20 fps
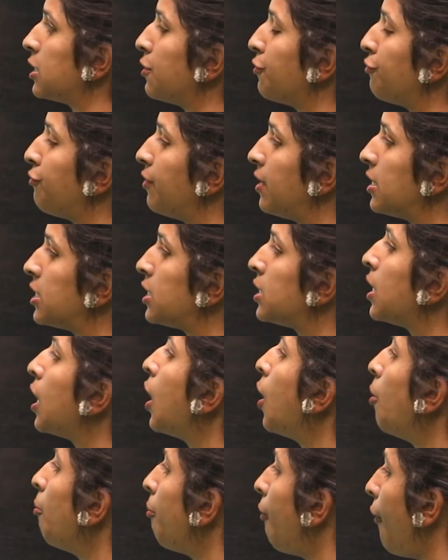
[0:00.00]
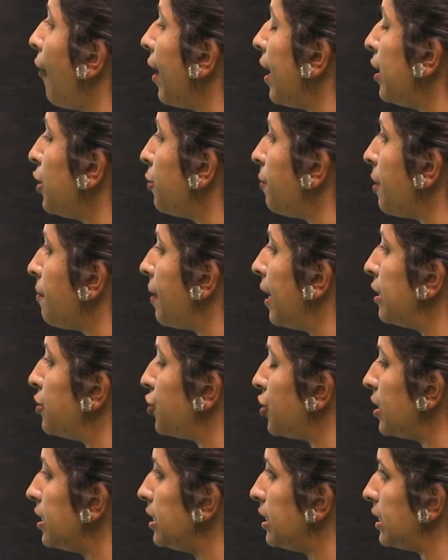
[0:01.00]
the first point to be
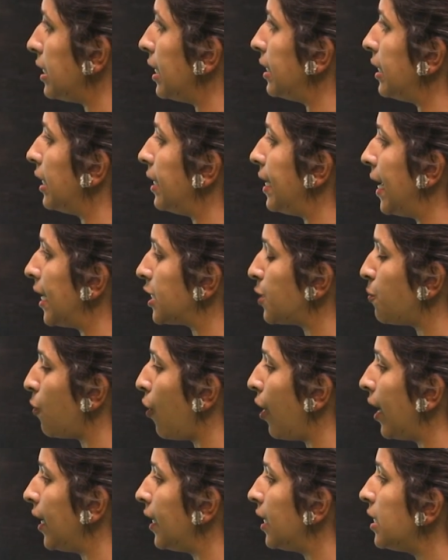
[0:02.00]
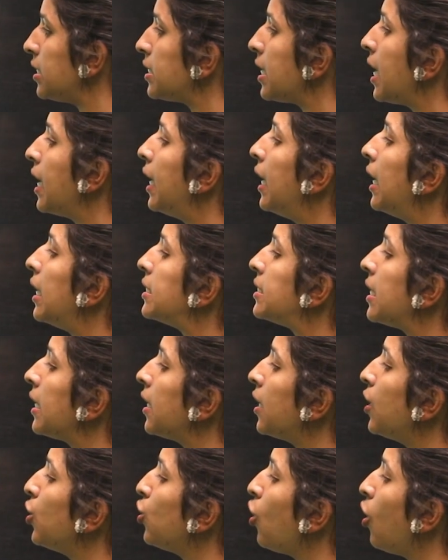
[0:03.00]
mentioned, and the next point is a
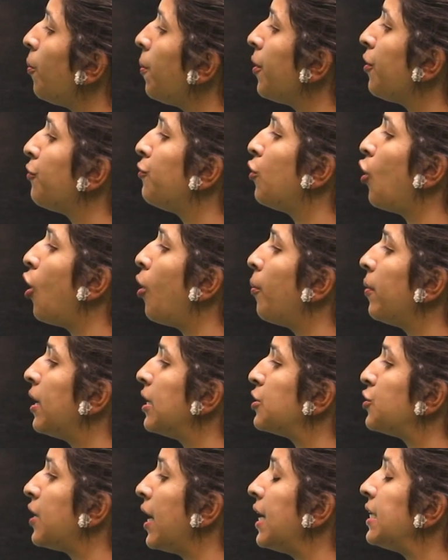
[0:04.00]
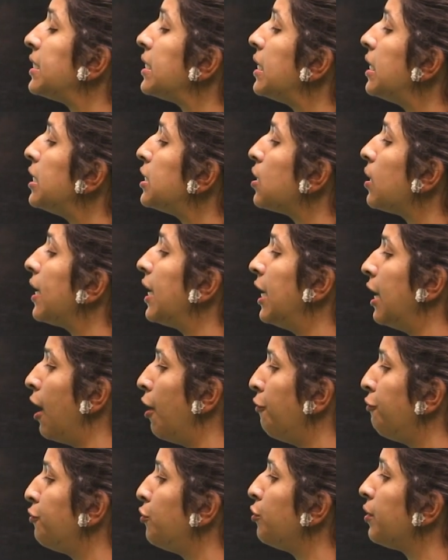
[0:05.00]
single copy of dominant trait is
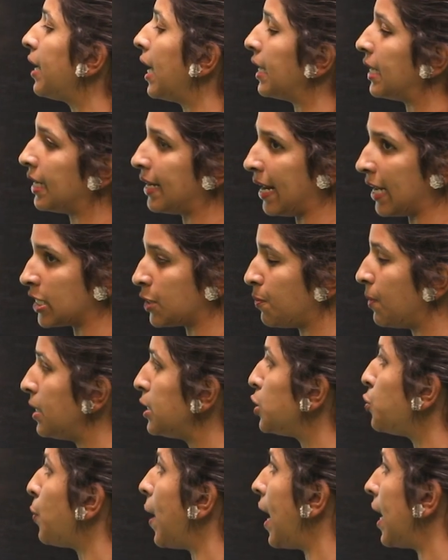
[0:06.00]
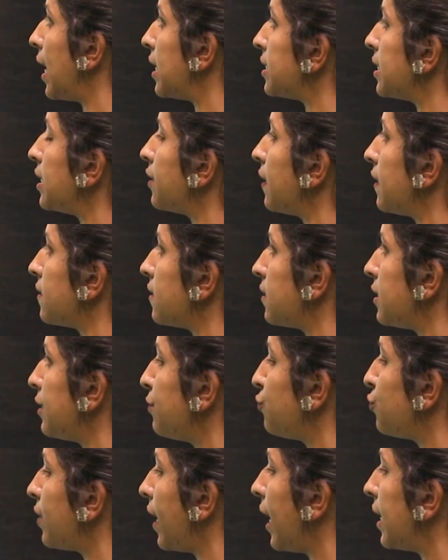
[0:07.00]
enough to get it expressed, whereas in
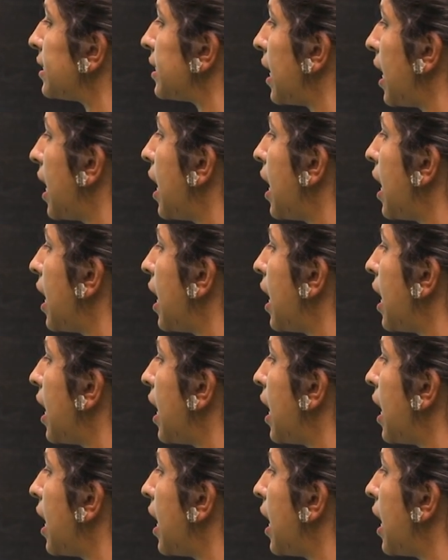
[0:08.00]
recessive trait